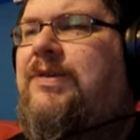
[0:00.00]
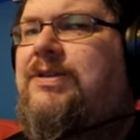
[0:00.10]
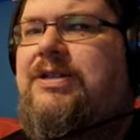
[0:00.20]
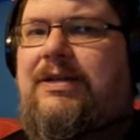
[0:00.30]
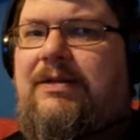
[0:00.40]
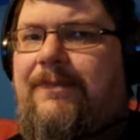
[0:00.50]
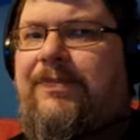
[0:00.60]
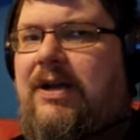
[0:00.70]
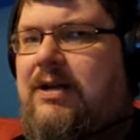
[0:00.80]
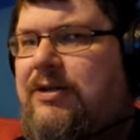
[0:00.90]
Because the, the,
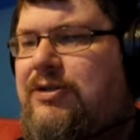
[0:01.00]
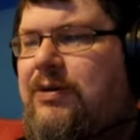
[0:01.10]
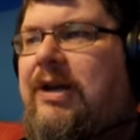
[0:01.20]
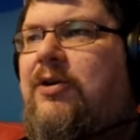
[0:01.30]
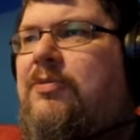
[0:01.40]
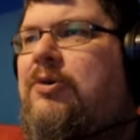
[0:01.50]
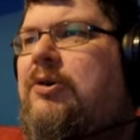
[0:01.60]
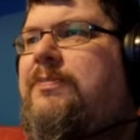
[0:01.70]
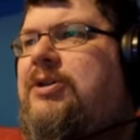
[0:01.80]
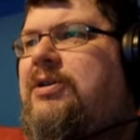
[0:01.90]
the clues are a lot
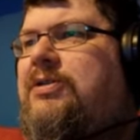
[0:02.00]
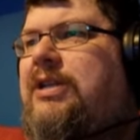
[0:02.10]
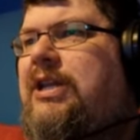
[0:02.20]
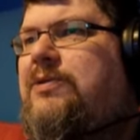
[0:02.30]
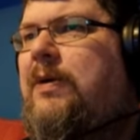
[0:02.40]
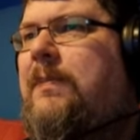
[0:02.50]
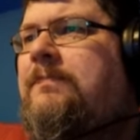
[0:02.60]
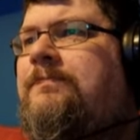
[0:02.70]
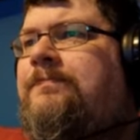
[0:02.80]
more obtuse in this one.